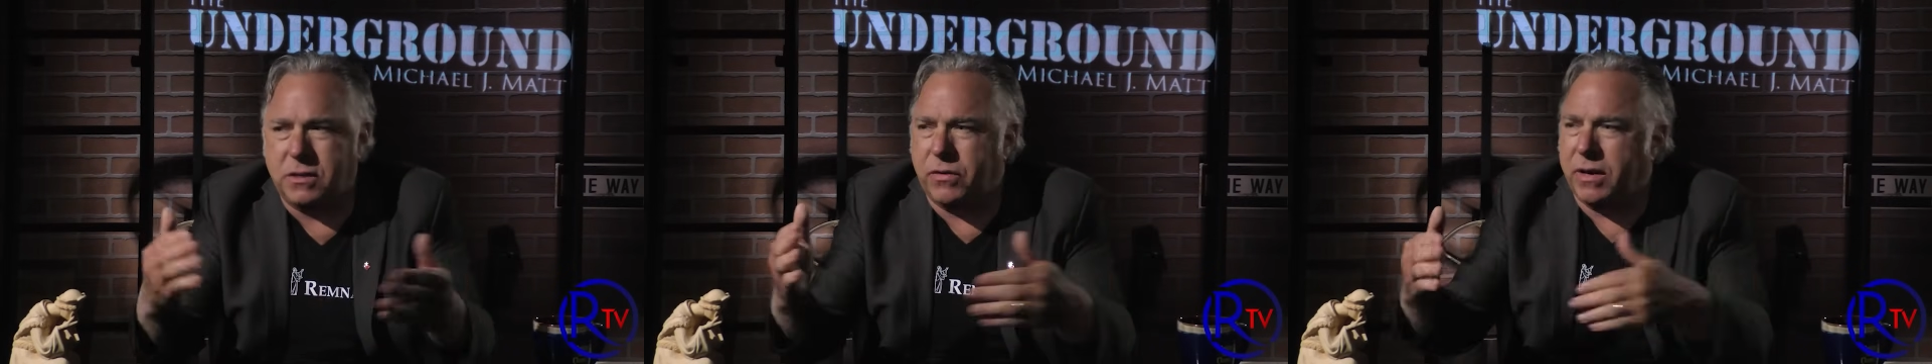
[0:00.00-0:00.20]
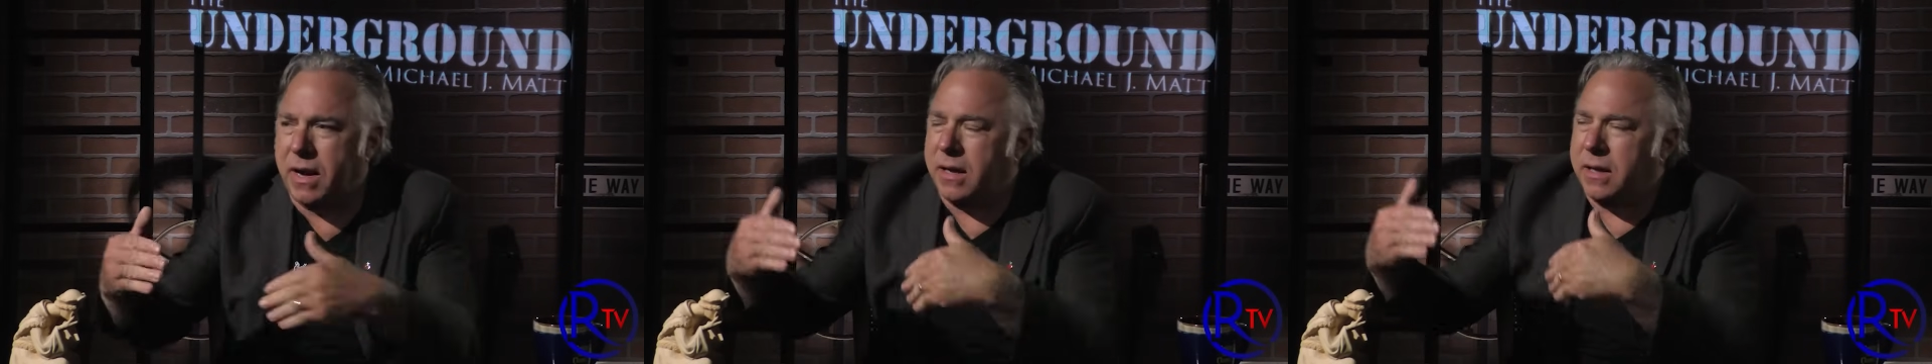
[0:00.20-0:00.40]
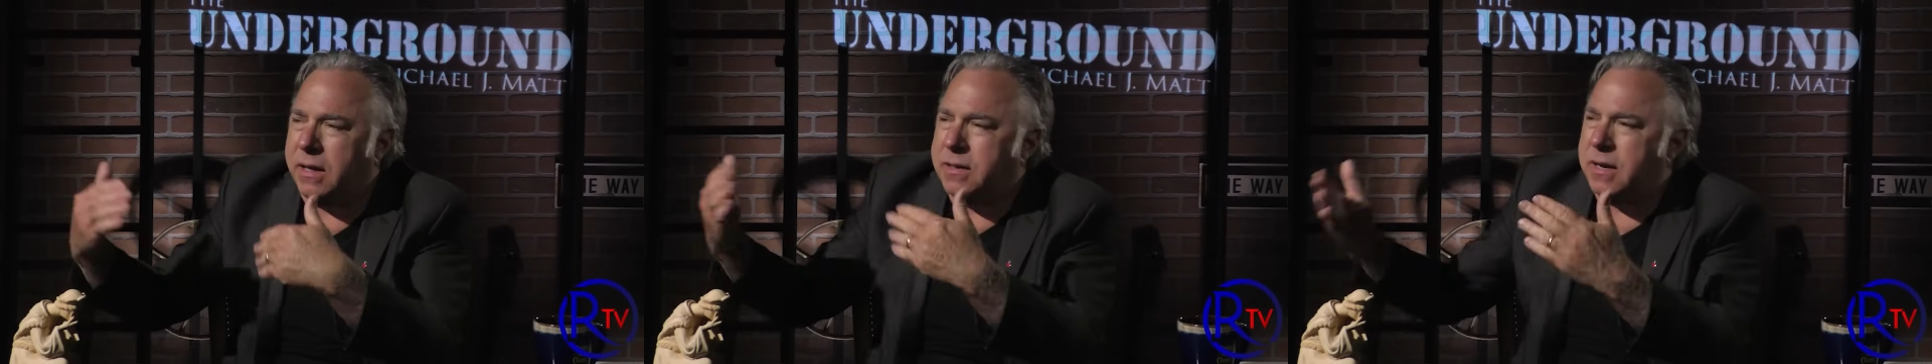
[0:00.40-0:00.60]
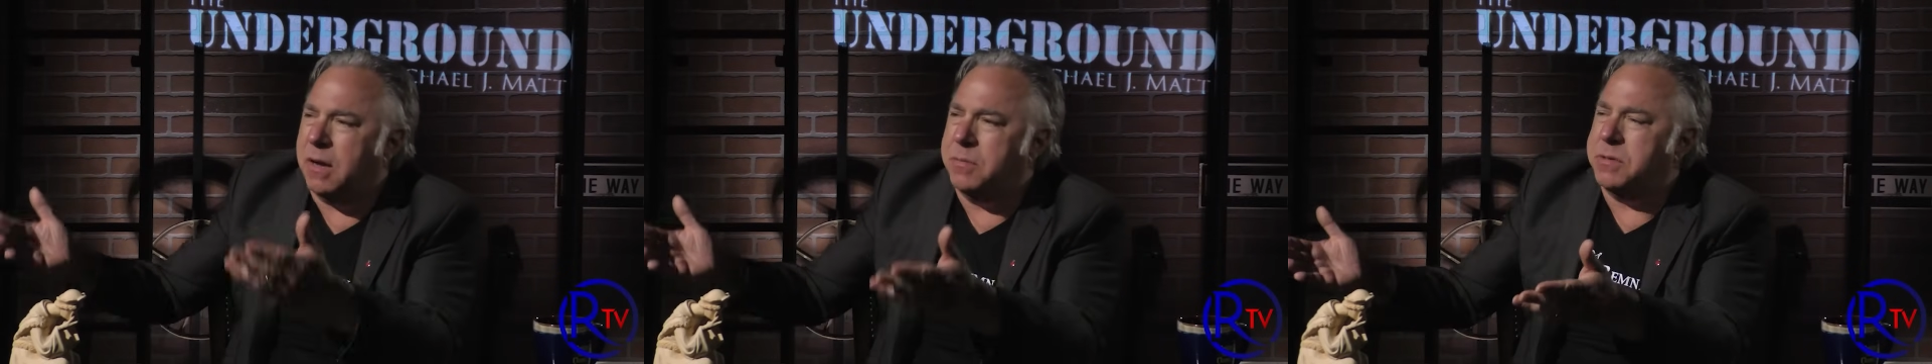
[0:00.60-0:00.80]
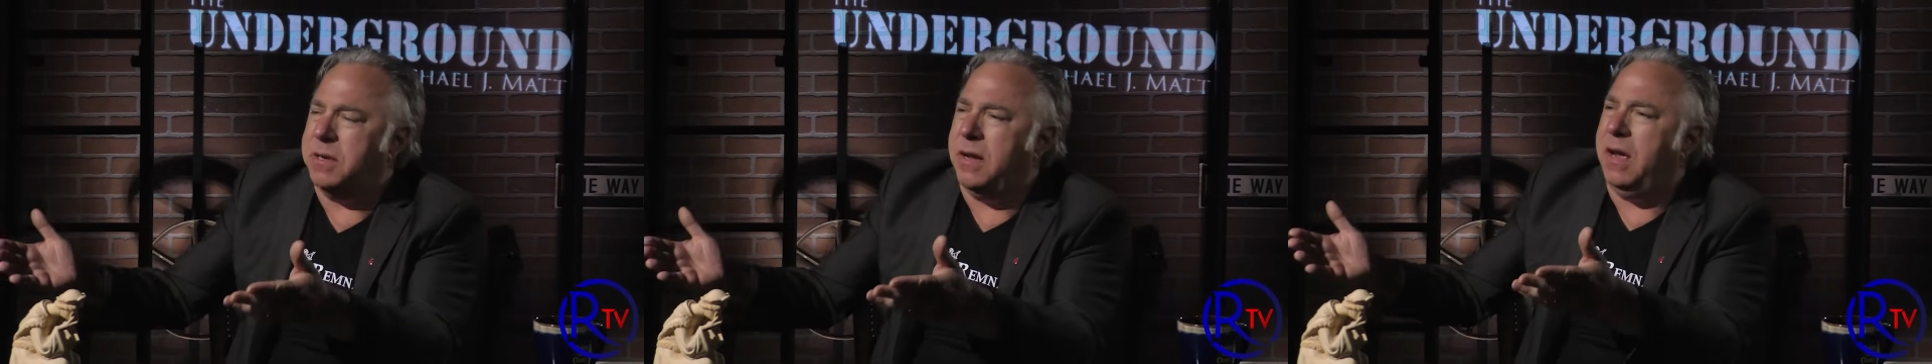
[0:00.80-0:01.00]
if a guy like
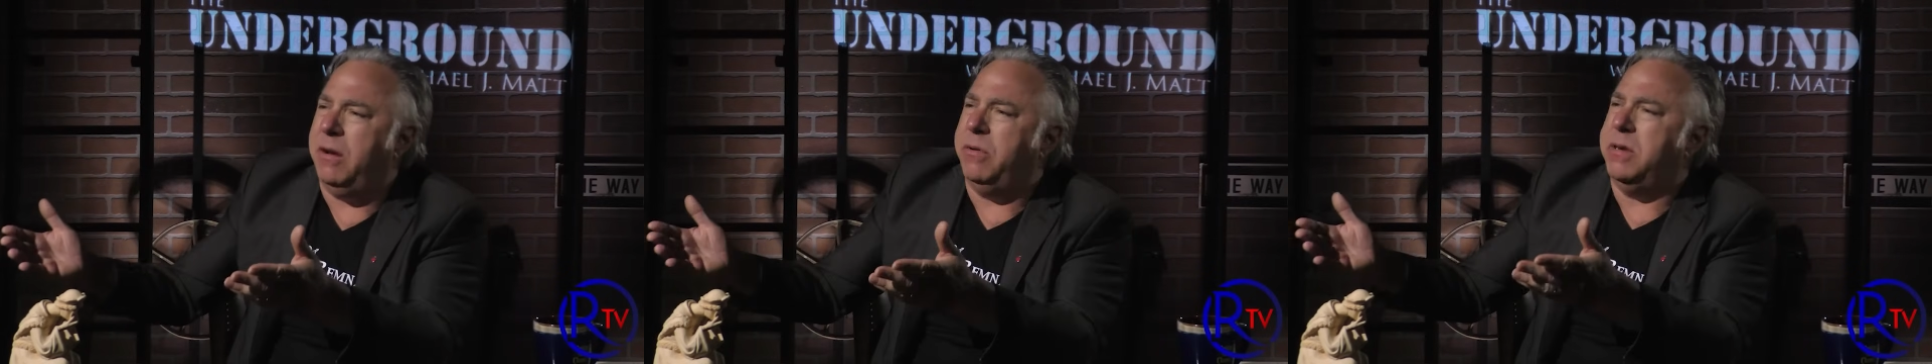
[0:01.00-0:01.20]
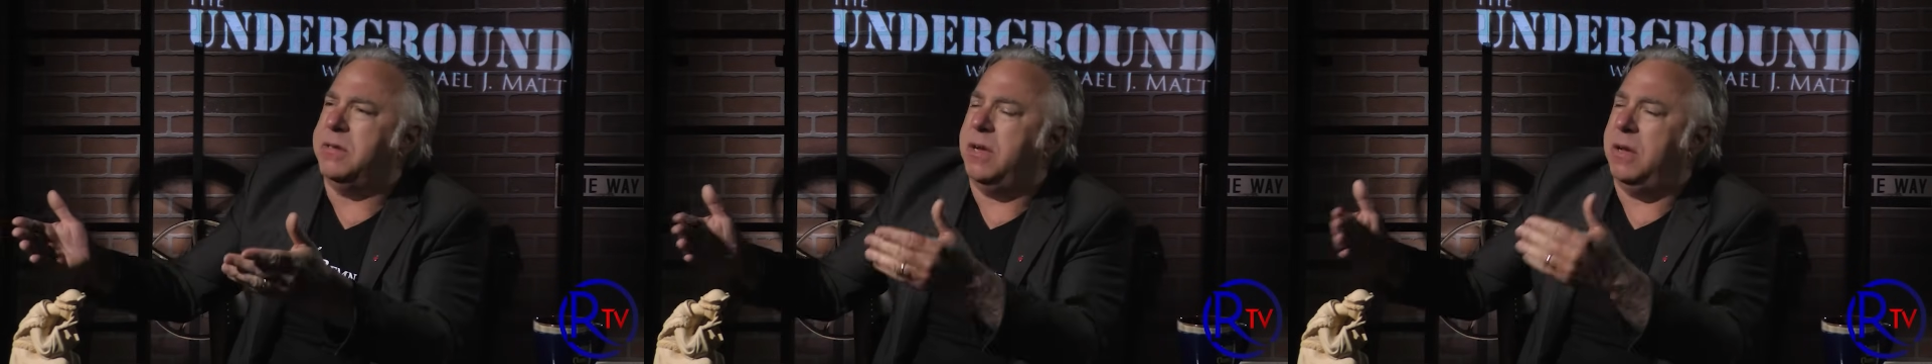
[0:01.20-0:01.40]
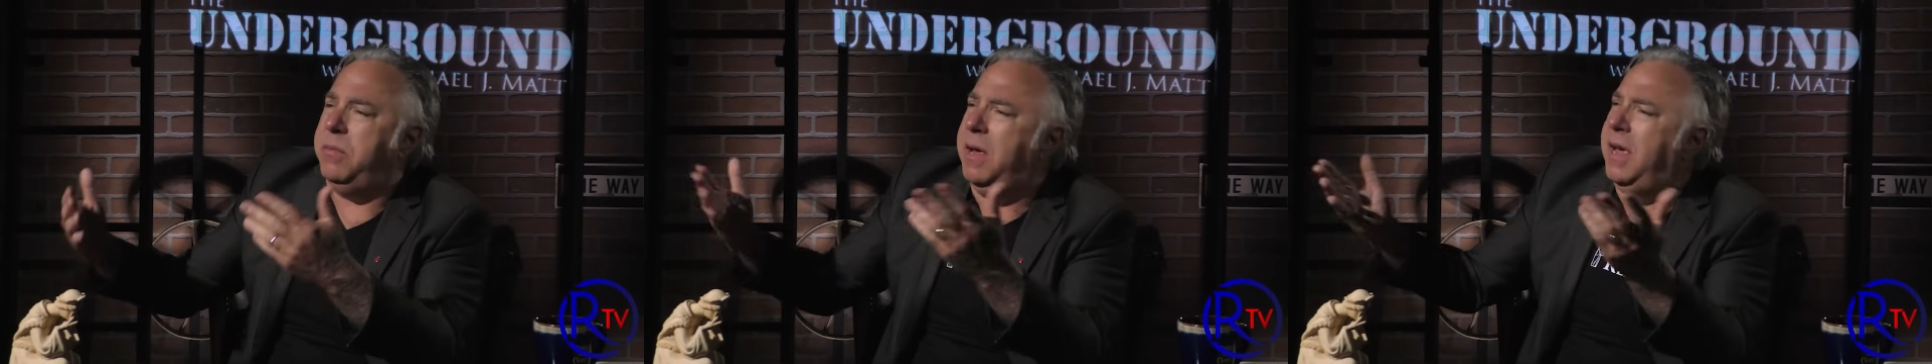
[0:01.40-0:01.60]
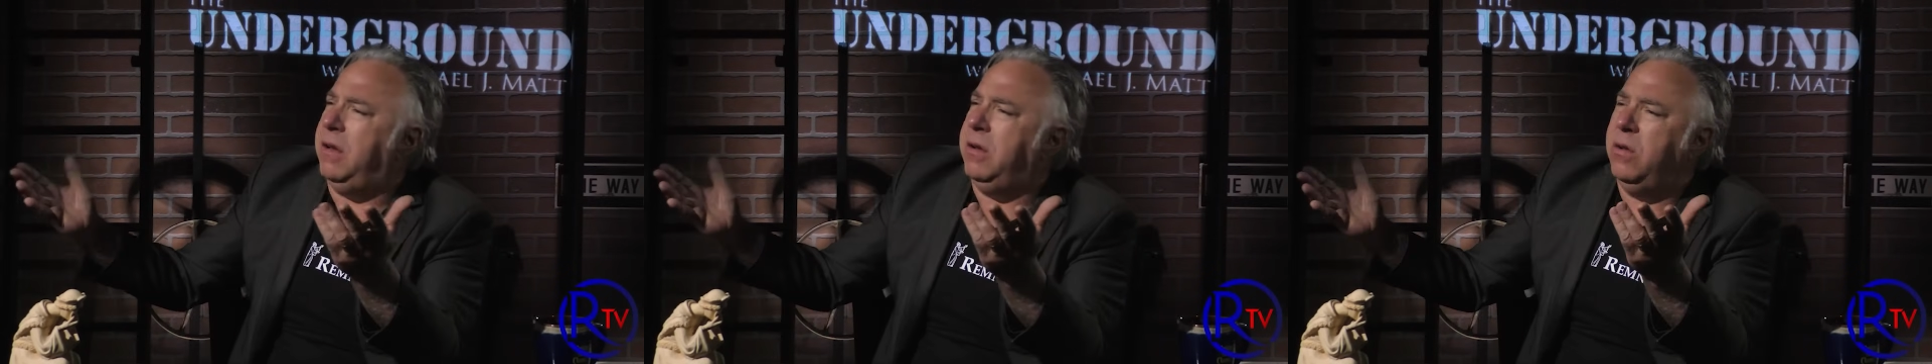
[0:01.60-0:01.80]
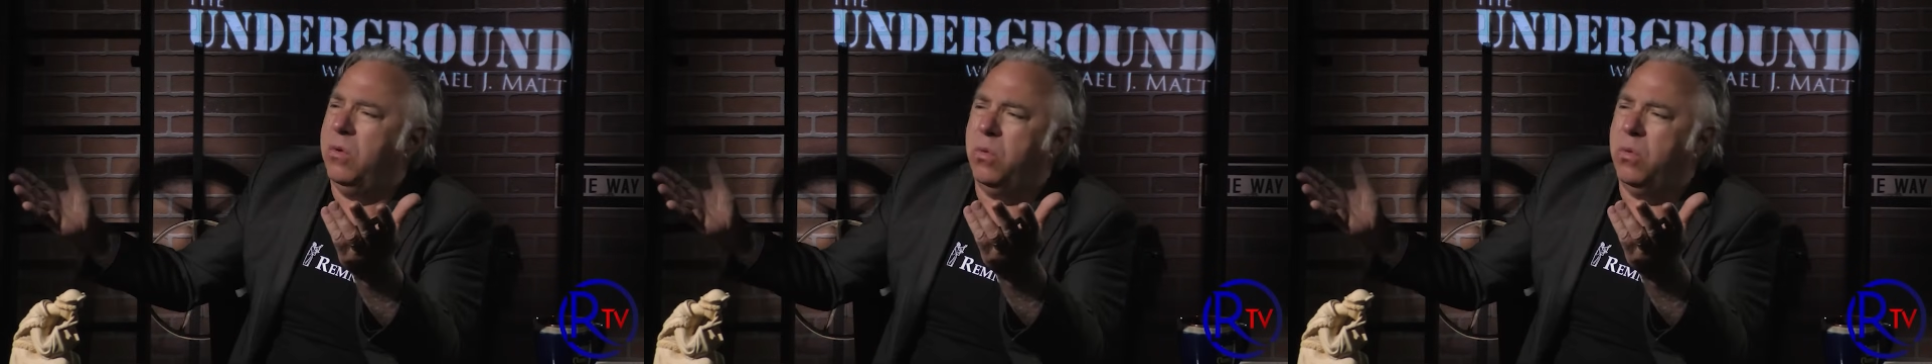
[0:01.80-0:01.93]
Tomson Highway is saying, man,